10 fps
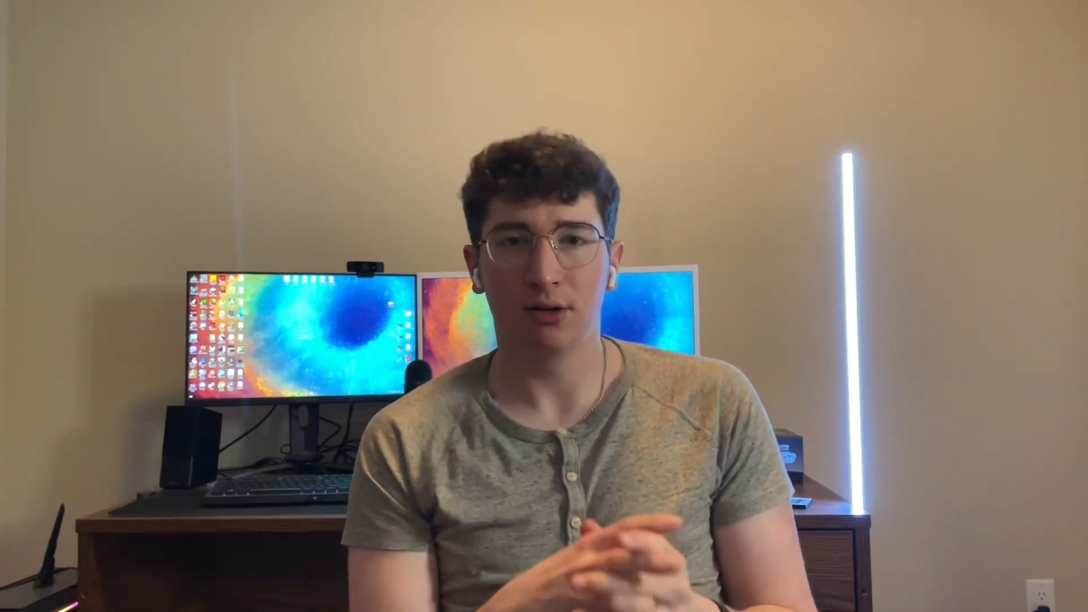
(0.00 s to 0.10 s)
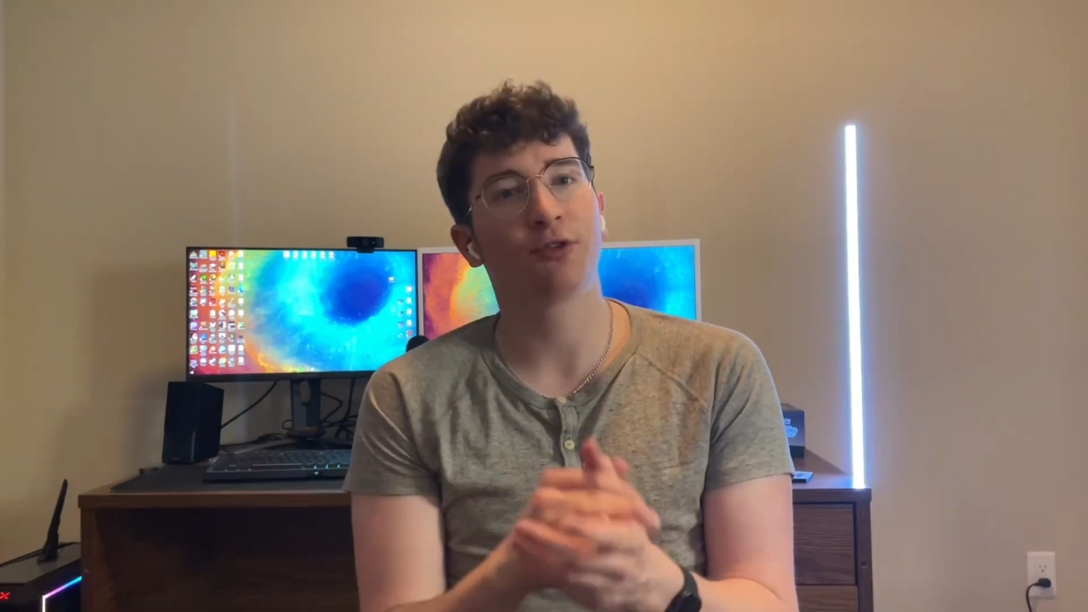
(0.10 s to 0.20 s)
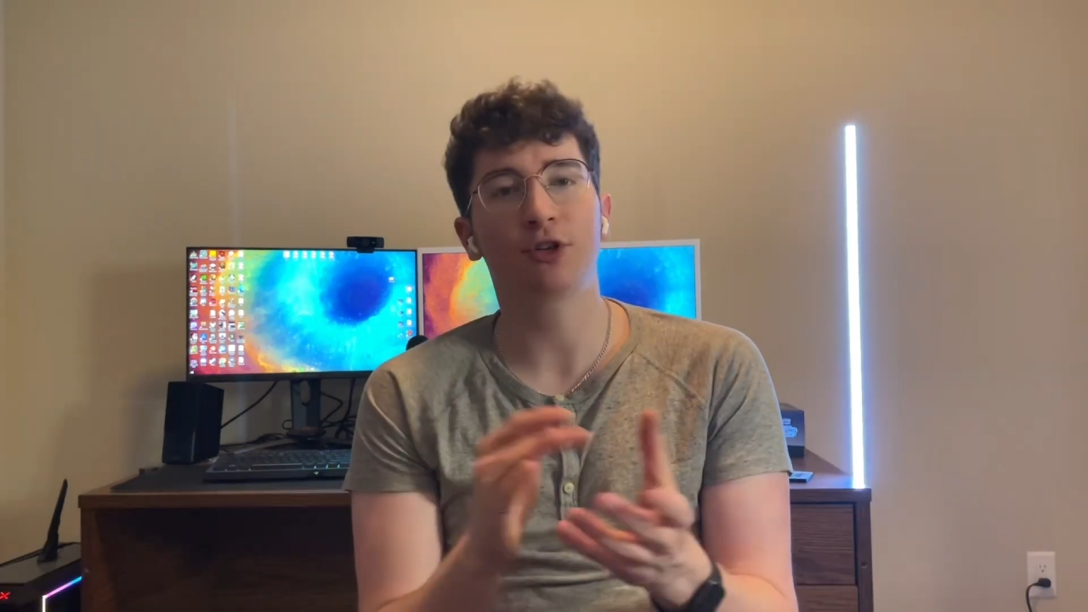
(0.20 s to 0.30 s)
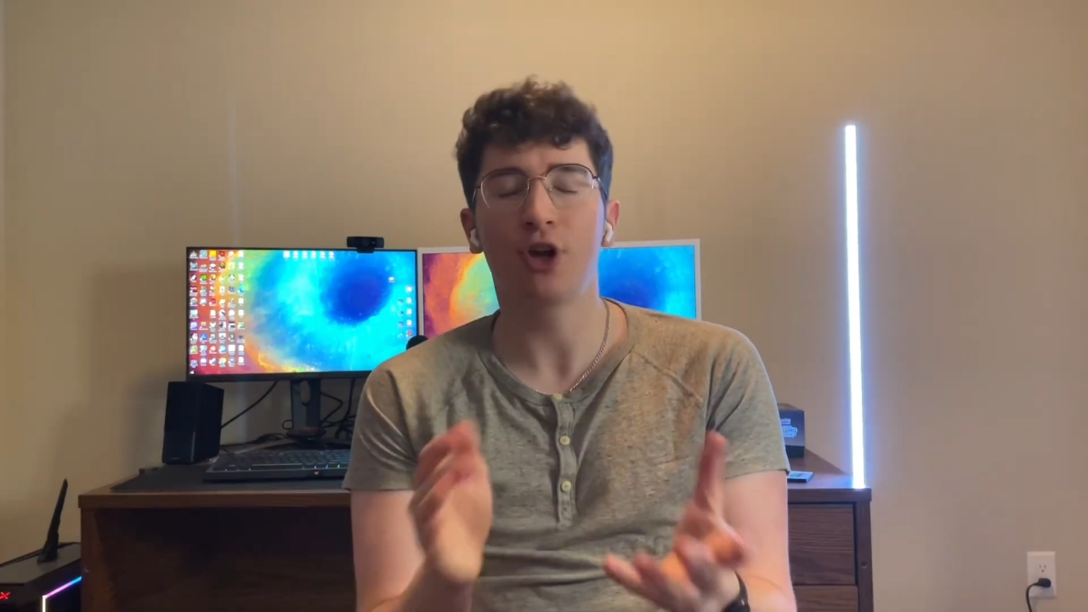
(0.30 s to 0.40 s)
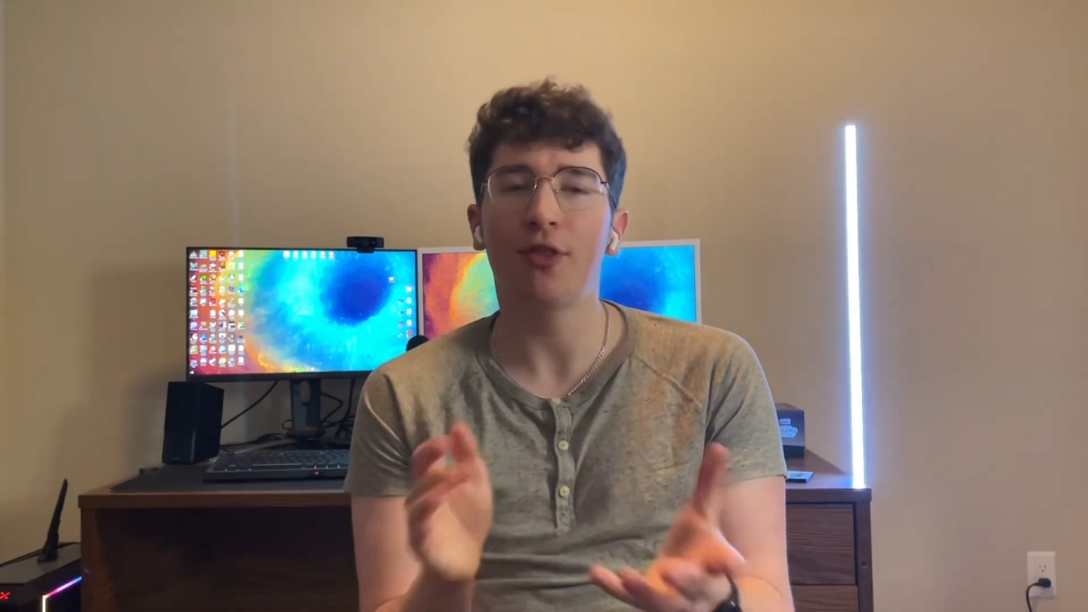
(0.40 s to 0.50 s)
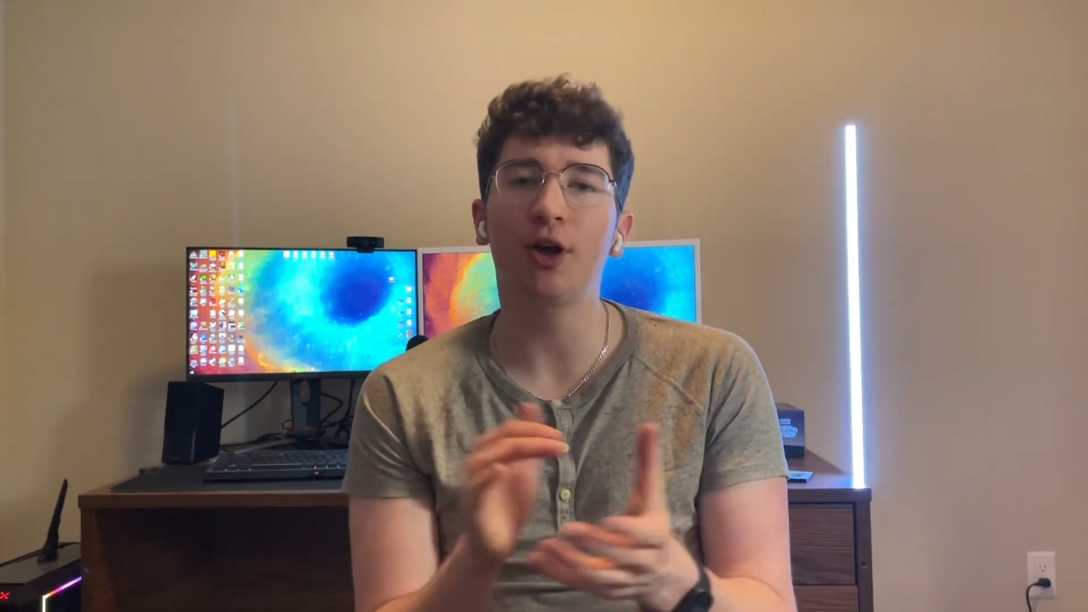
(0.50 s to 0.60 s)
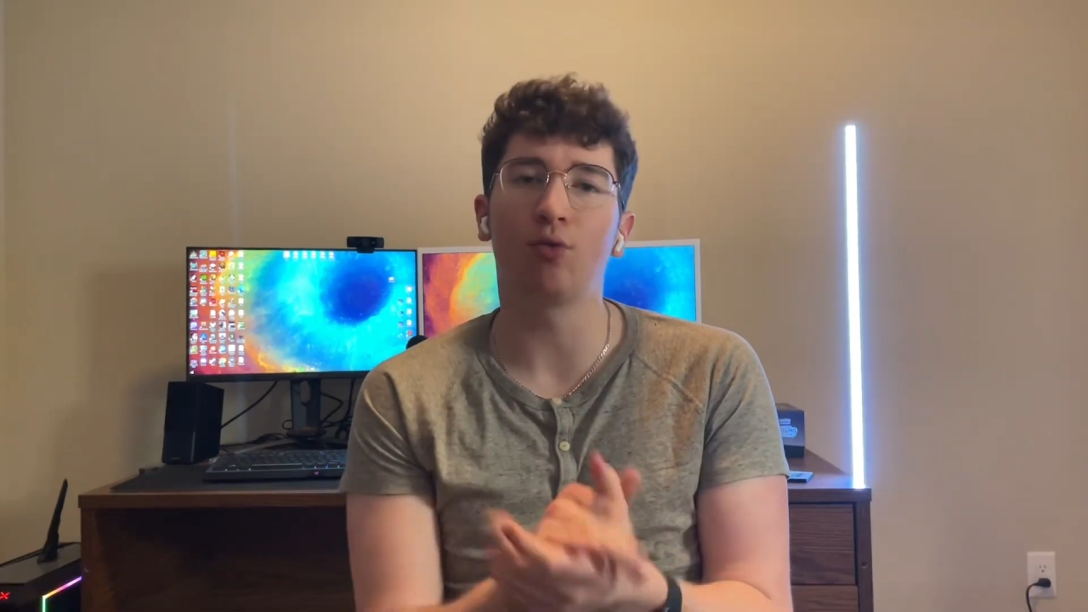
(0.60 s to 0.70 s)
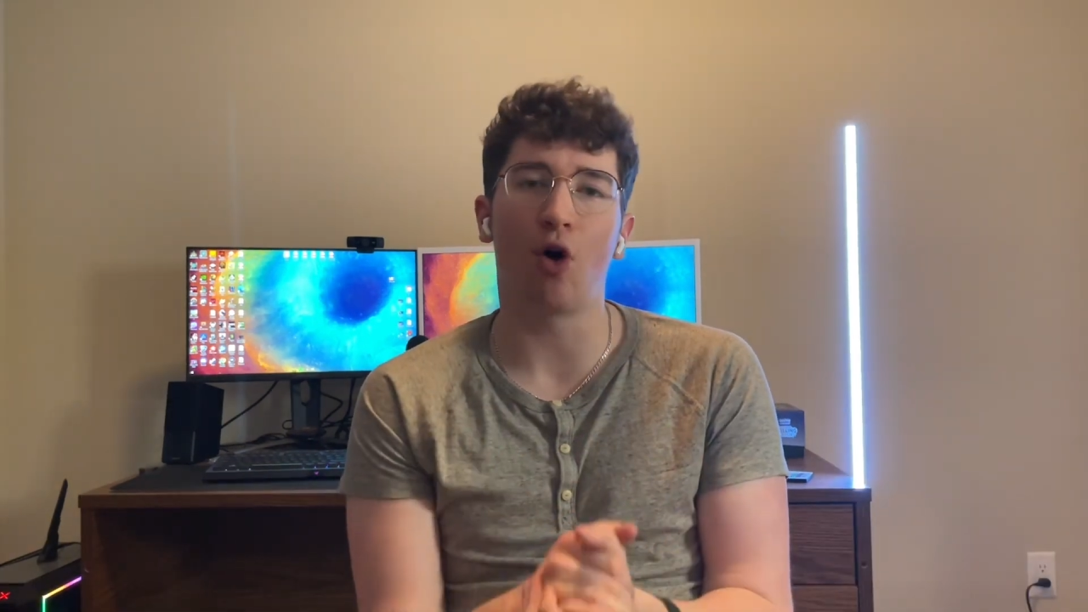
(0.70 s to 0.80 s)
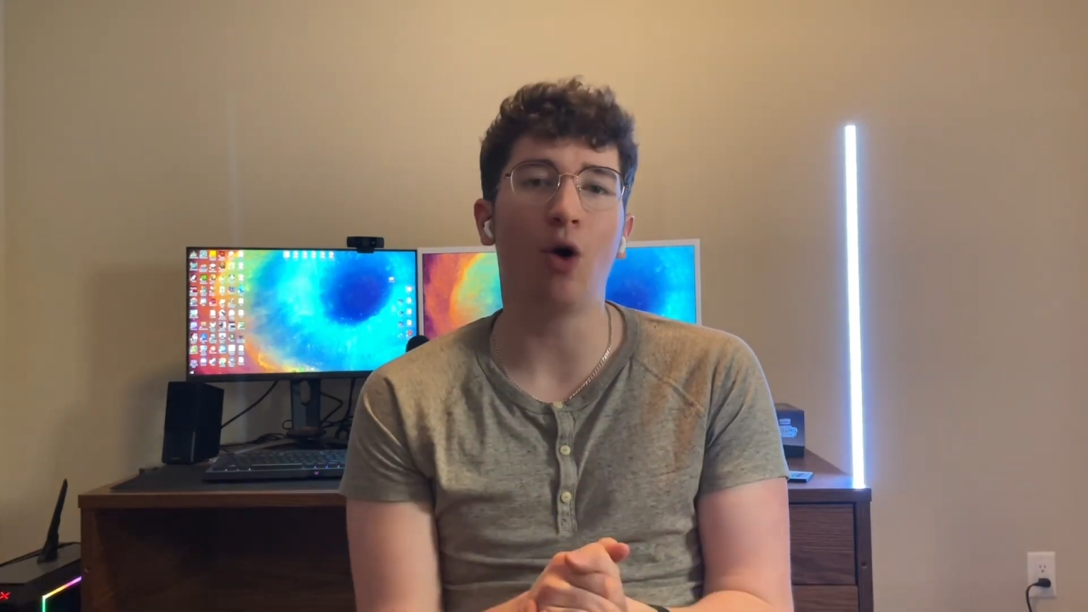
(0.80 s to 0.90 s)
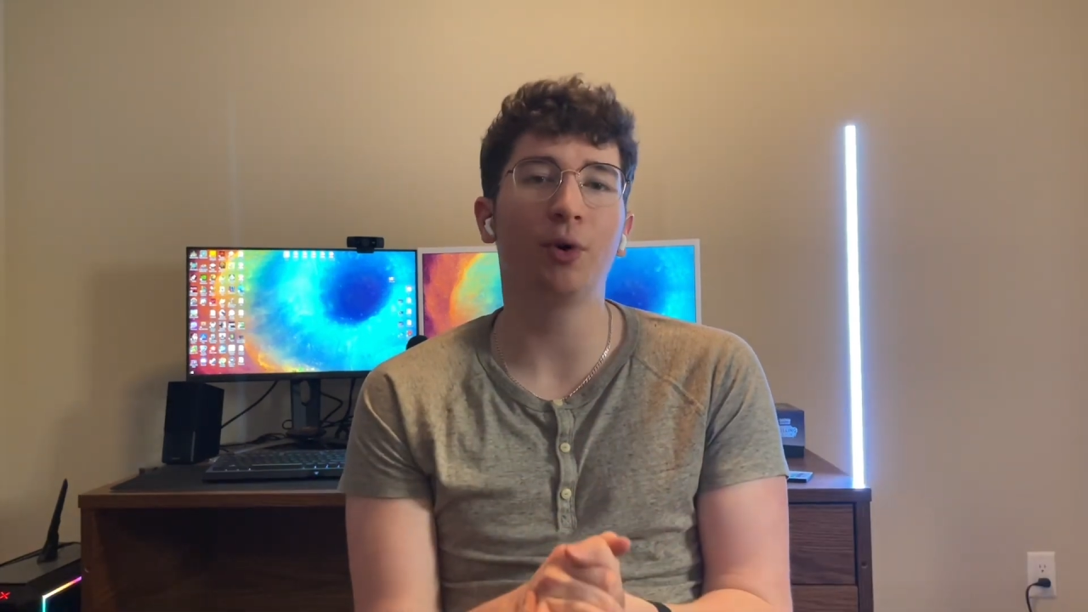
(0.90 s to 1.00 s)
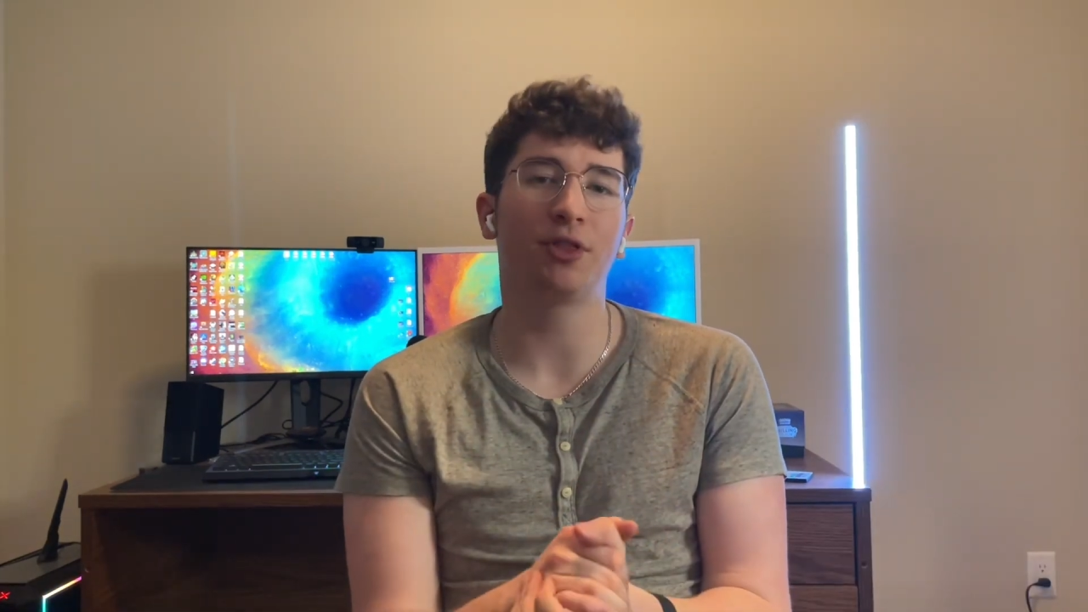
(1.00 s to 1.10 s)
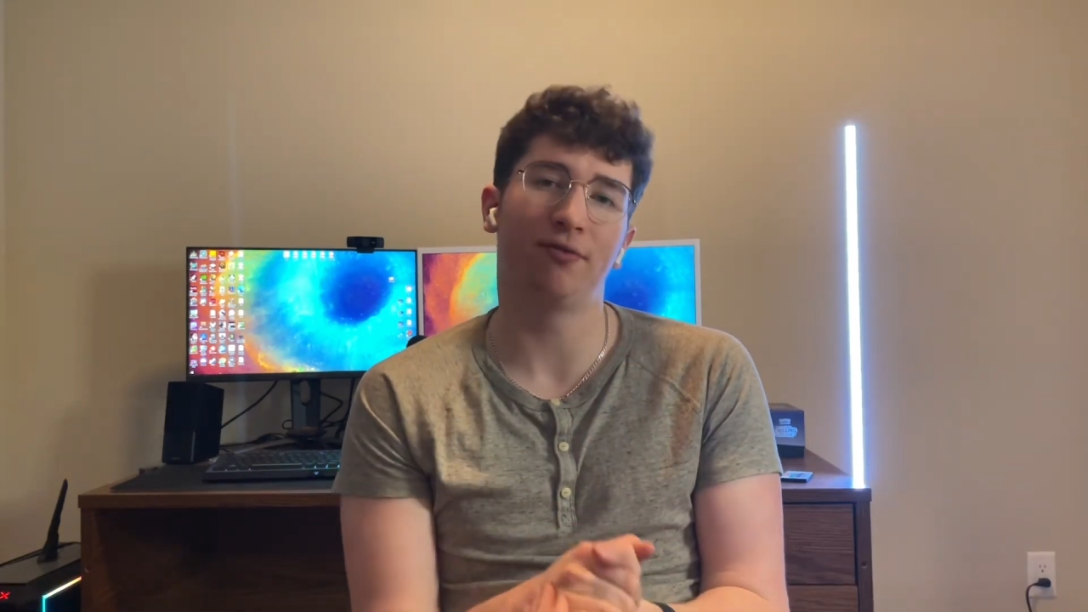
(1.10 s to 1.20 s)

There's nothing wrong with the